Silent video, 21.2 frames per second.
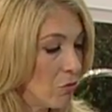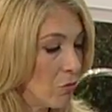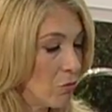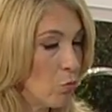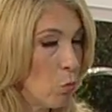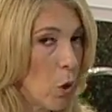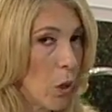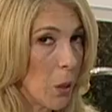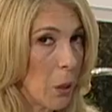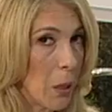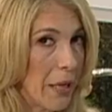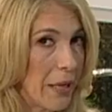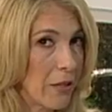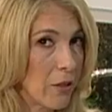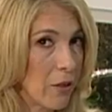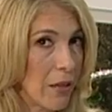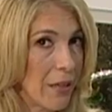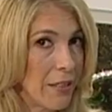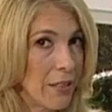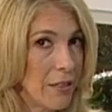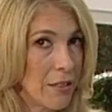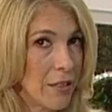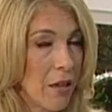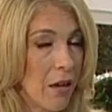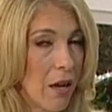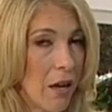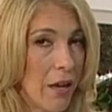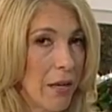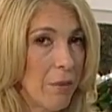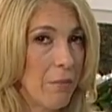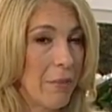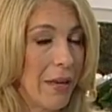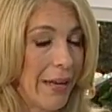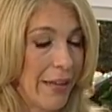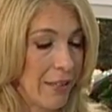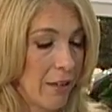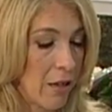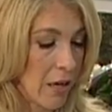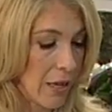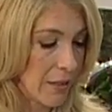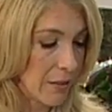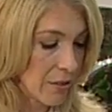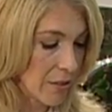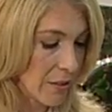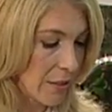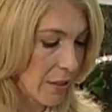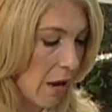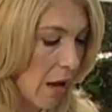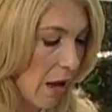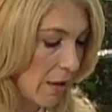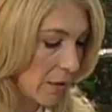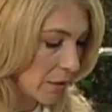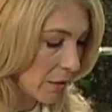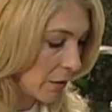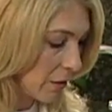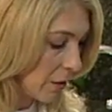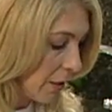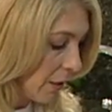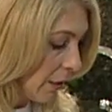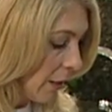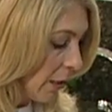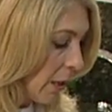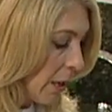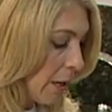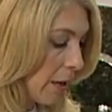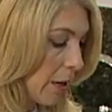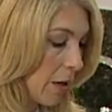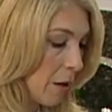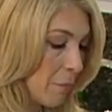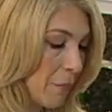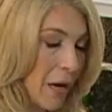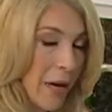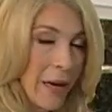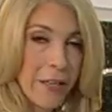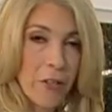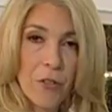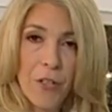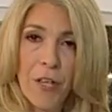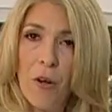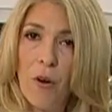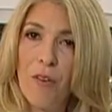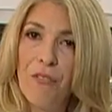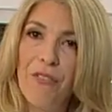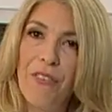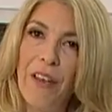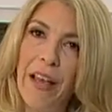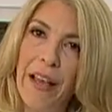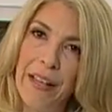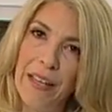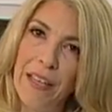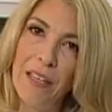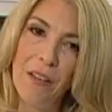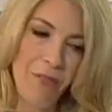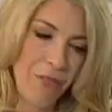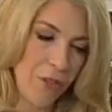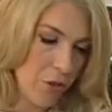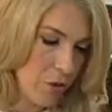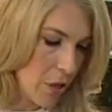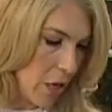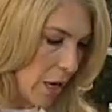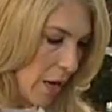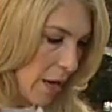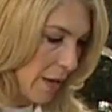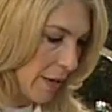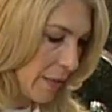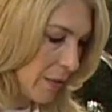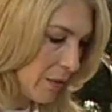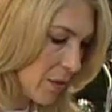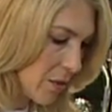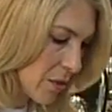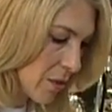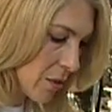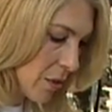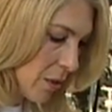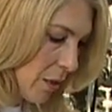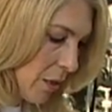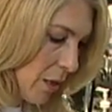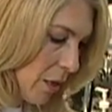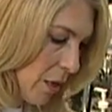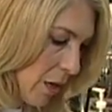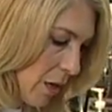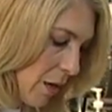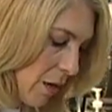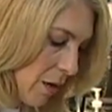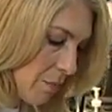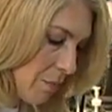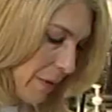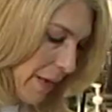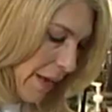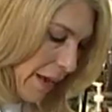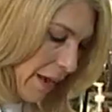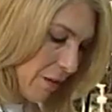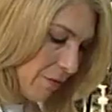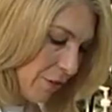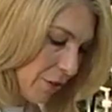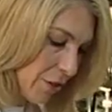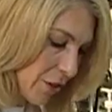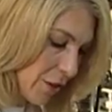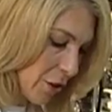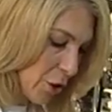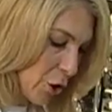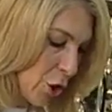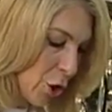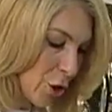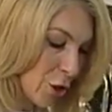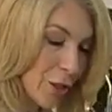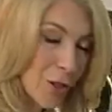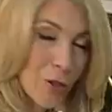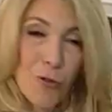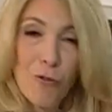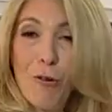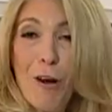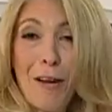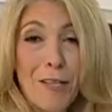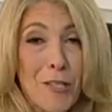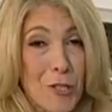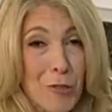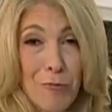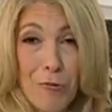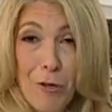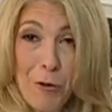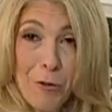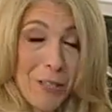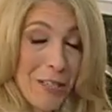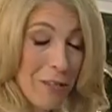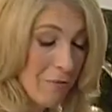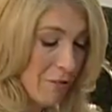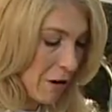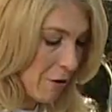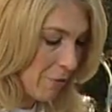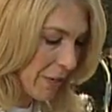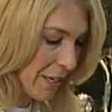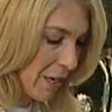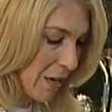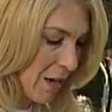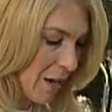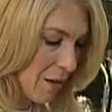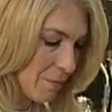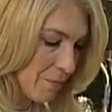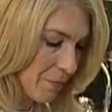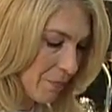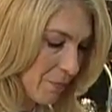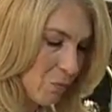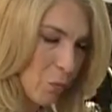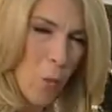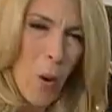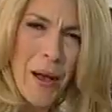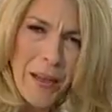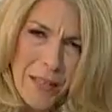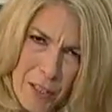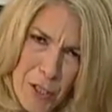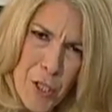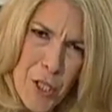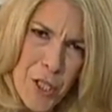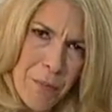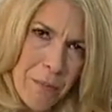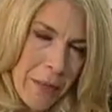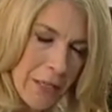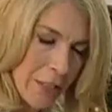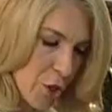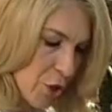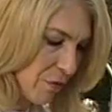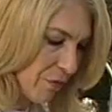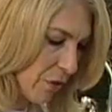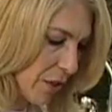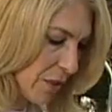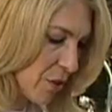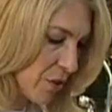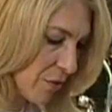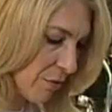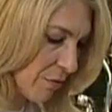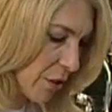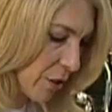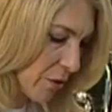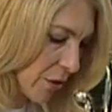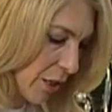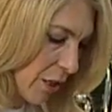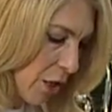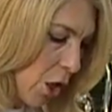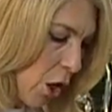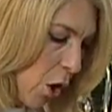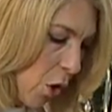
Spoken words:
1 ladle at a time, and hot stock. I don't know if any of you guys ever cooked rice-a-roni growing up. Why does she mention rice-a-roni?